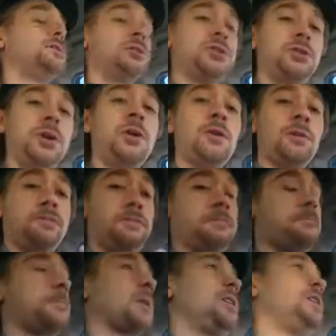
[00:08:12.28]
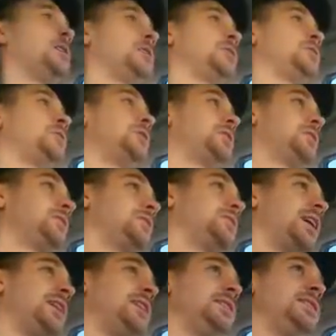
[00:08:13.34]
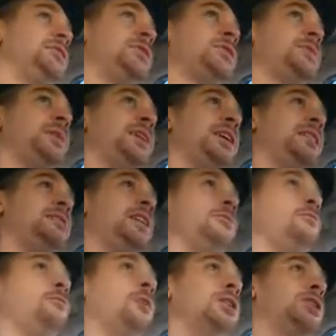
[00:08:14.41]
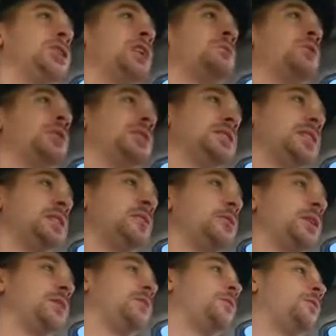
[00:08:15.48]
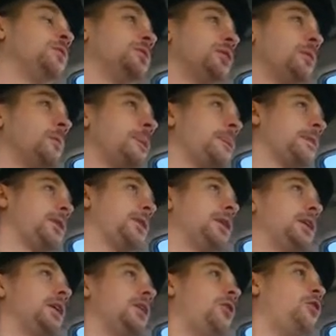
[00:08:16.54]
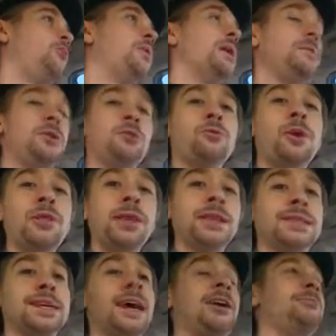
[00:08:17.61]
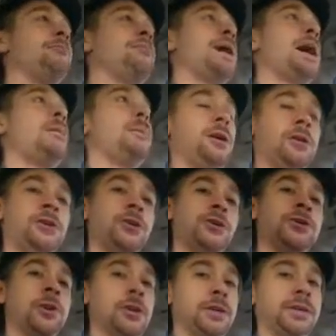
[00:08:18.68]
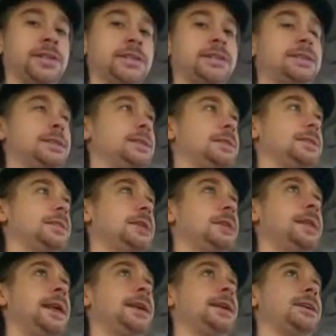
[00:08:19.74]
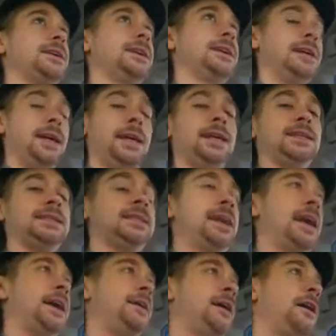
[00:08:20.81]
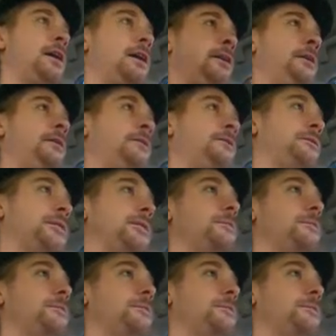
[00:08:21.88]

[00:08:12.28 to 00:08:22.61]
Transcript: So, Yanosaurus slightly agrees with me. Give it 1 checkpoint instead of 3 to 4. So, or maybe you run the entire map under darkness. Like, instead of